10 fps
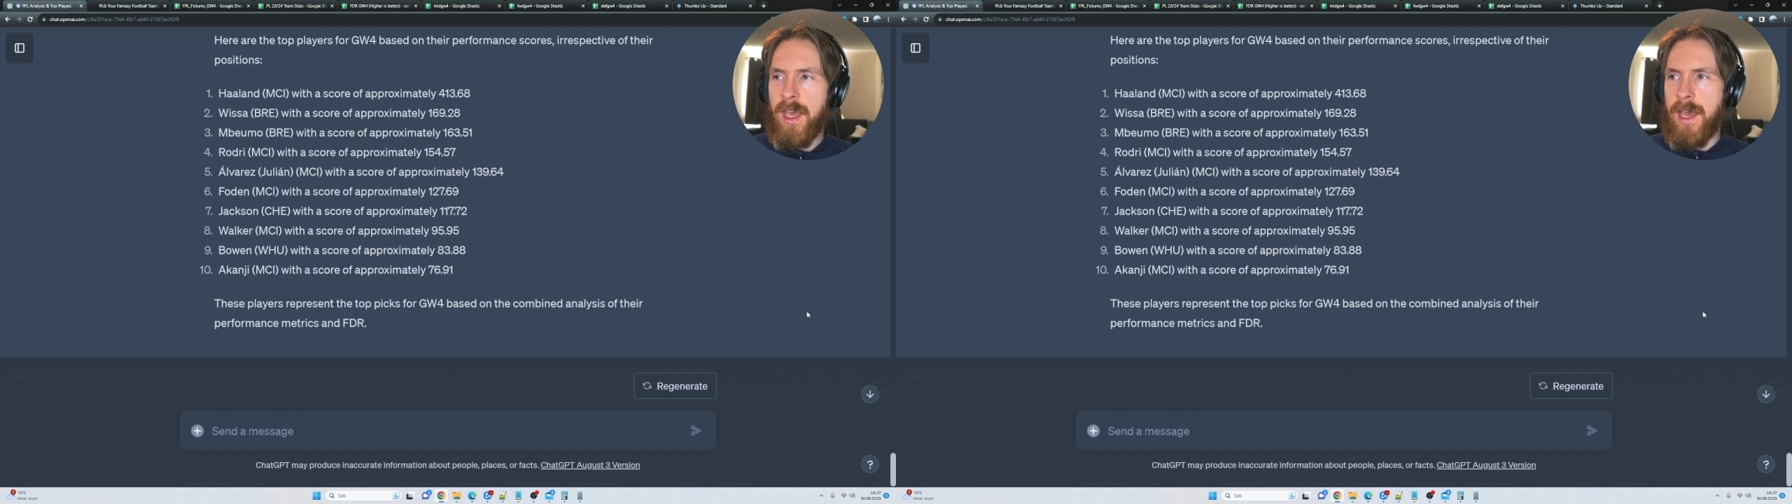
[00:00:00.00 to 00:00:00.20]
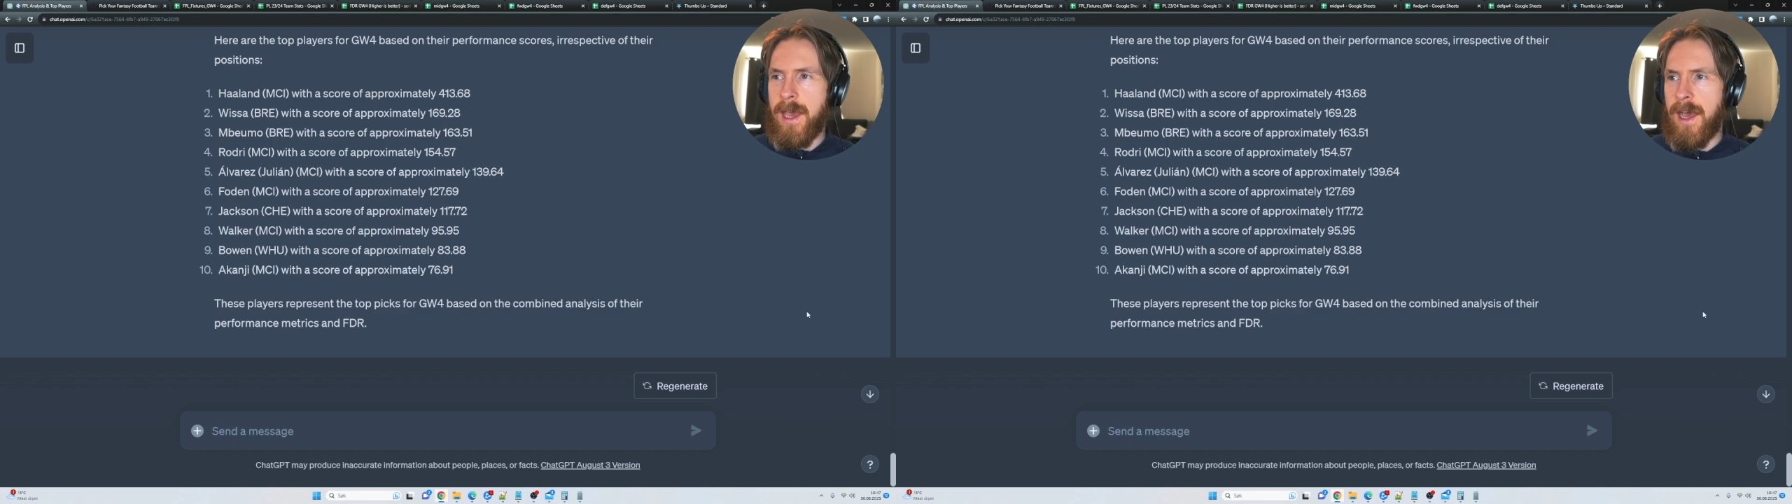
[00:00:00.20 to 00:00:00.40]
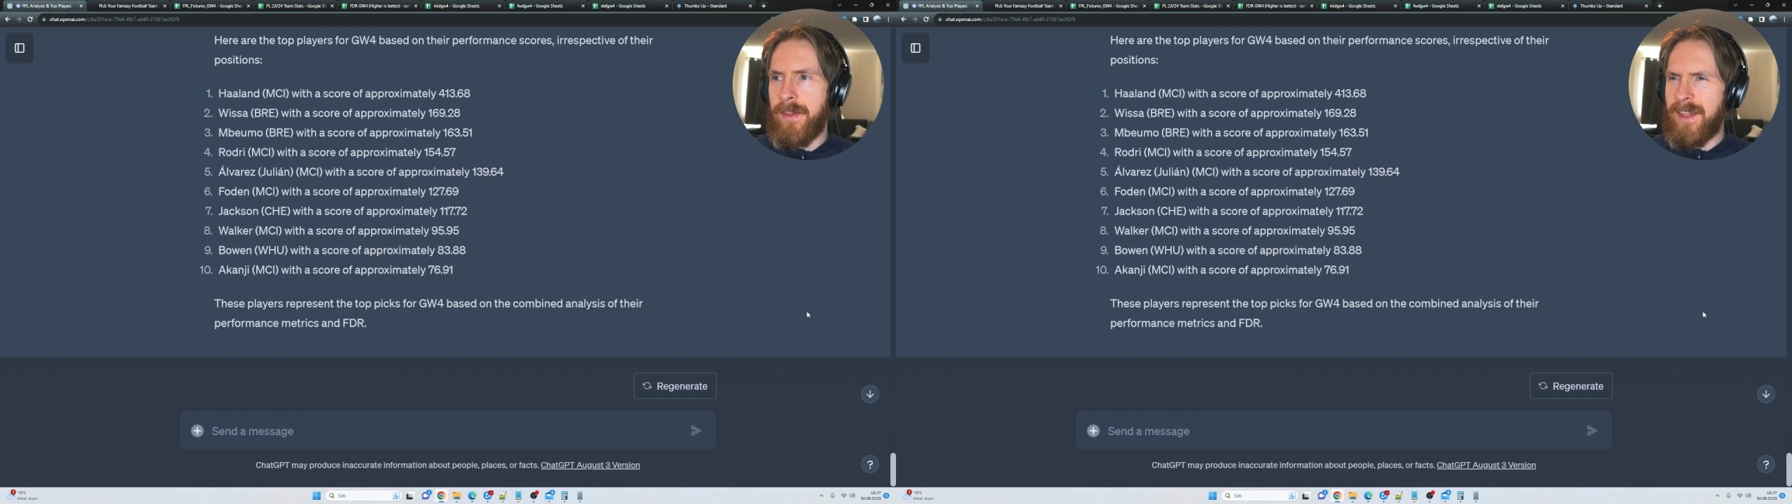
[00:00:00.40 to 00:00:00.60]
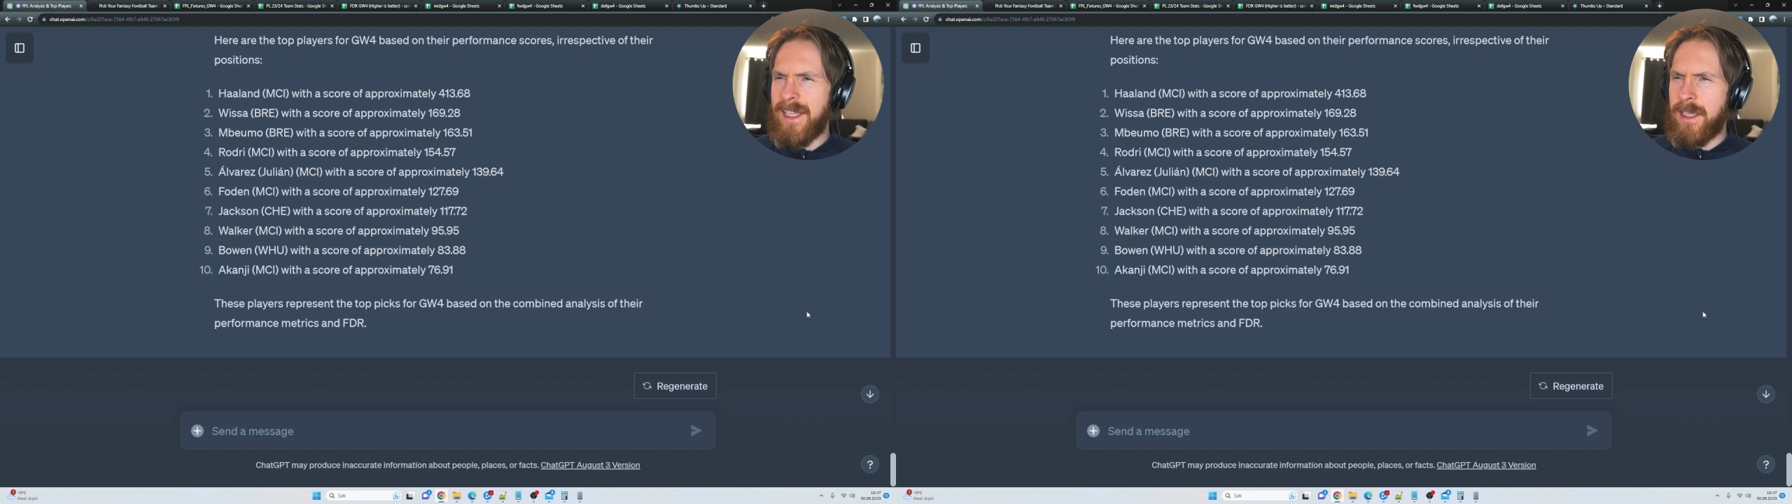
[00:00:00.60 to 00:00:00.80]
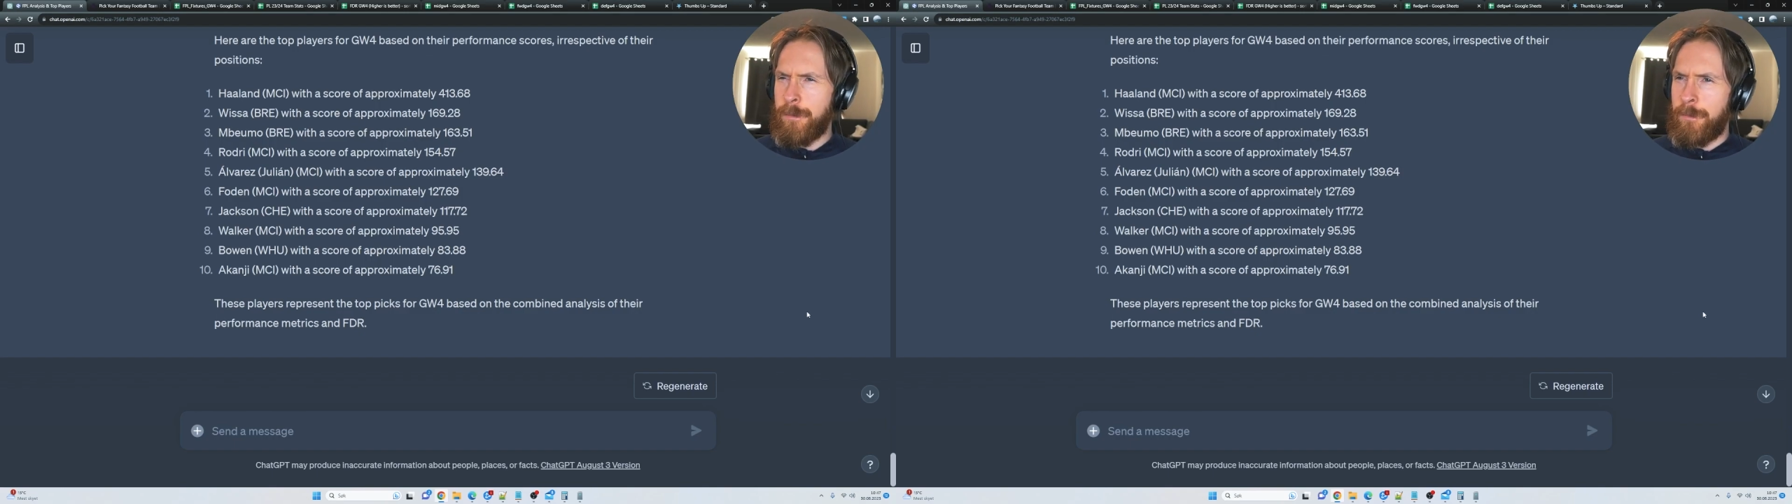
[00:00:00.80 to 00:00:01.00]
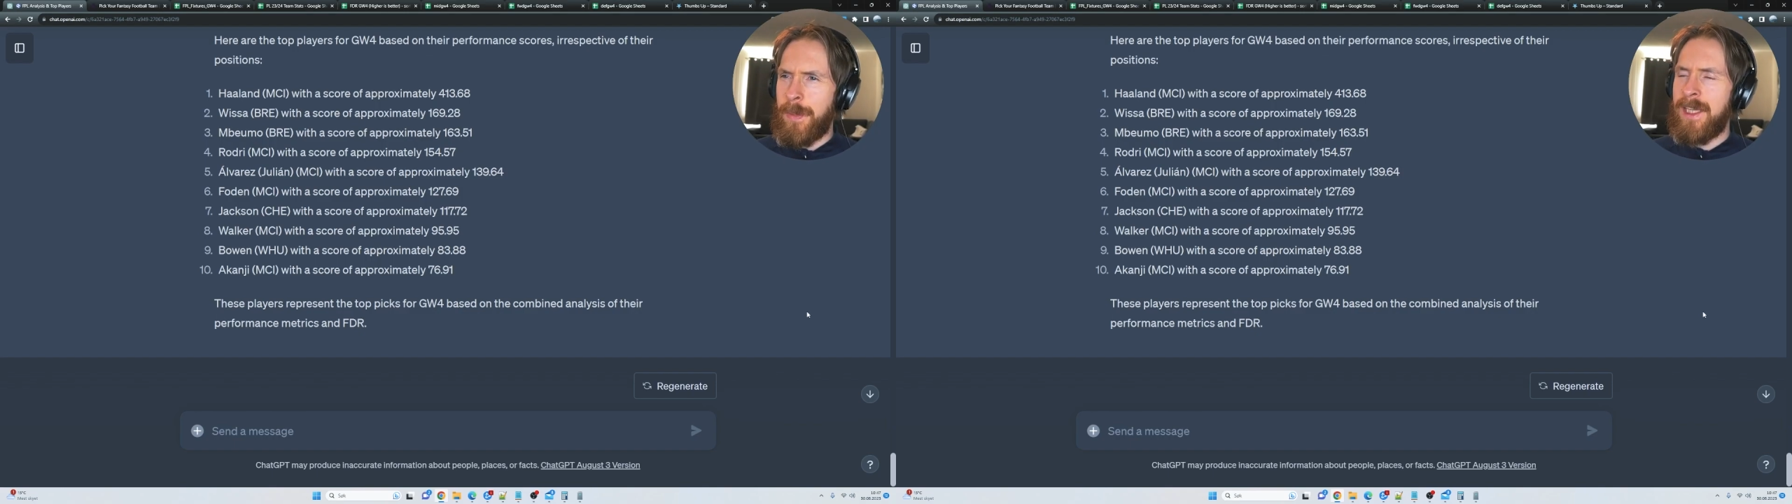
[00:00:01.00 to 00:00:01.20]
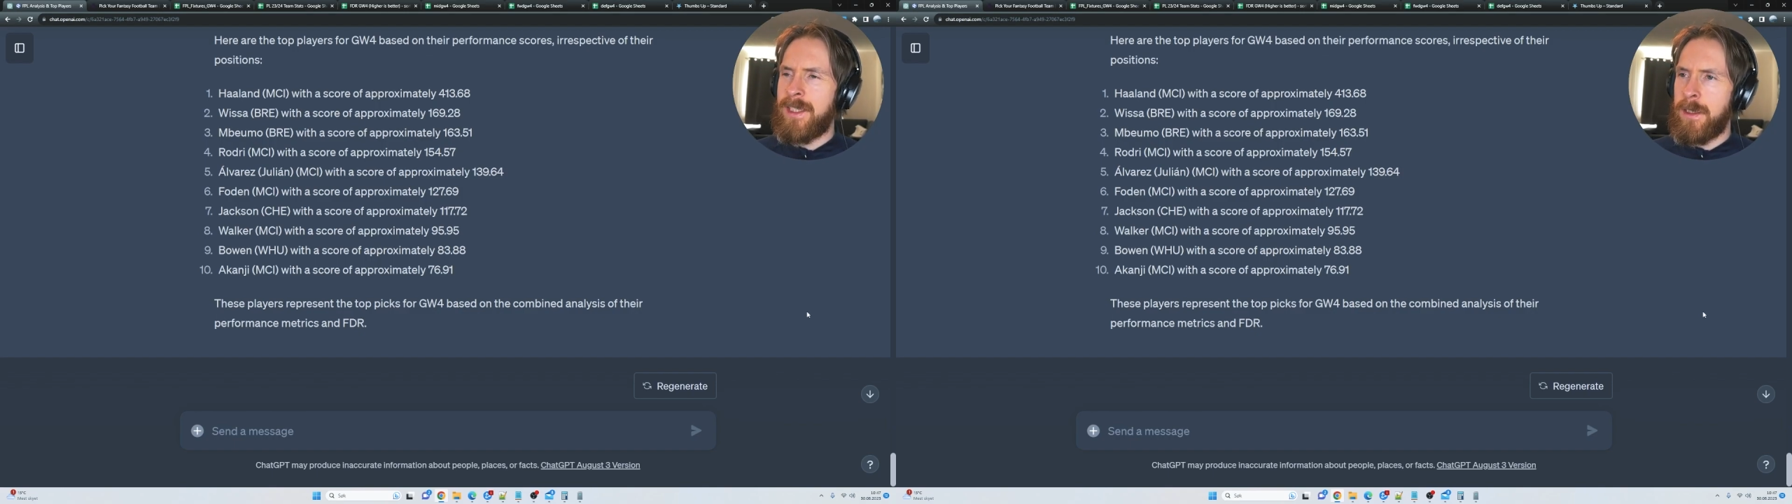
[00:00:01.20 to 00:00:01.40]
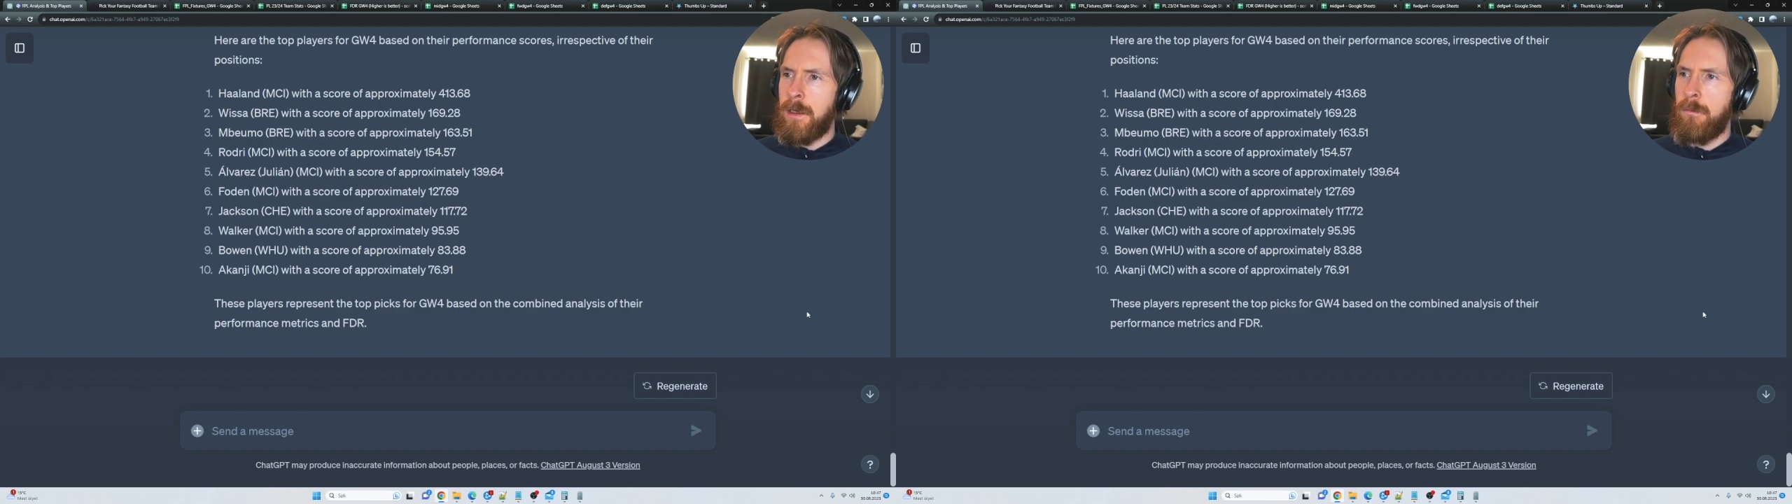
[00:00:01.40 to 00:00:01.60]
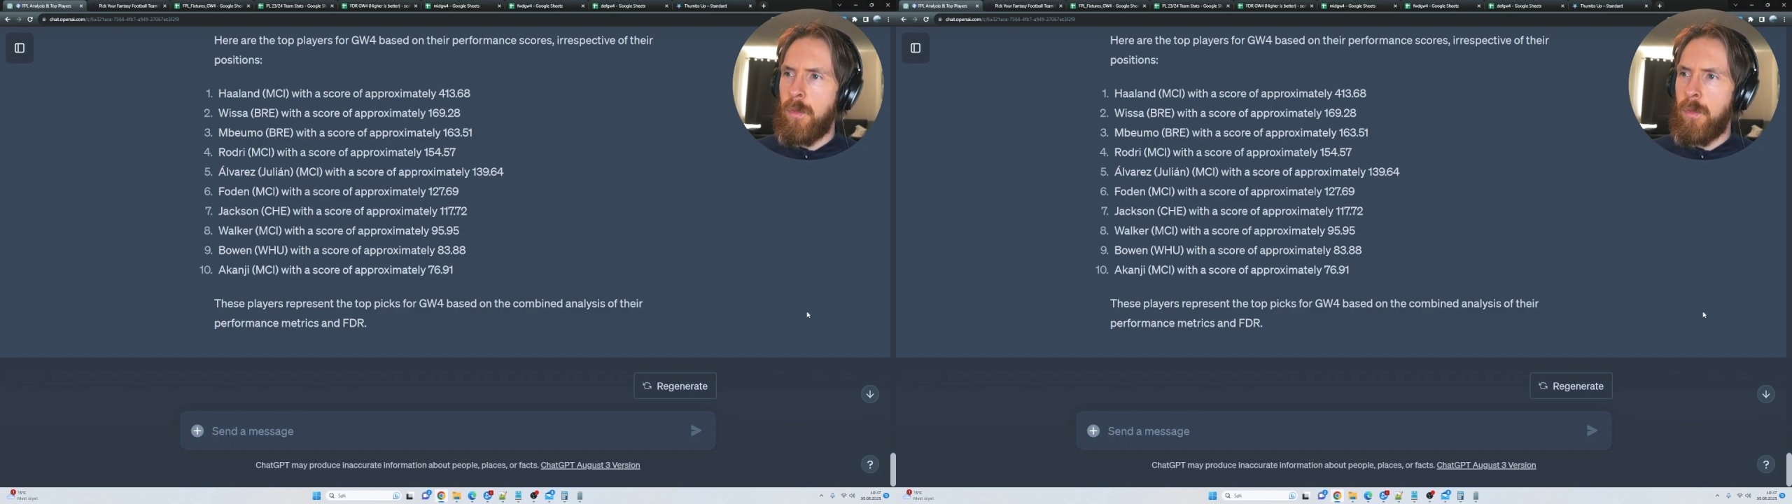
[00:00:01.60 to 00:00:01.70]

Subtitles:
I think that's a bit